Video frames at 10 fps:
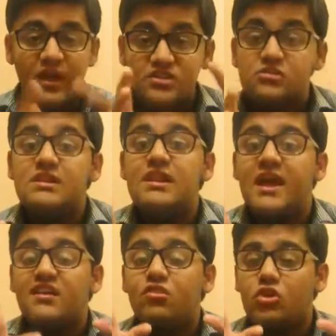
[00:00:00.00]
So
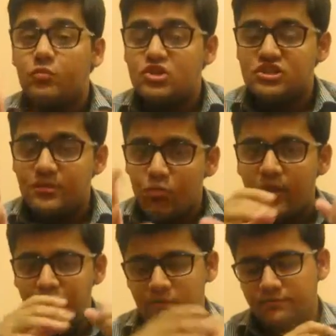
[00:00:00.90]
actually land is
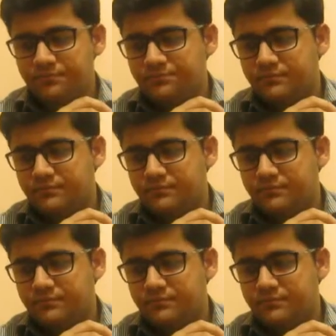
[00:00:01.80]
occupationally mobile.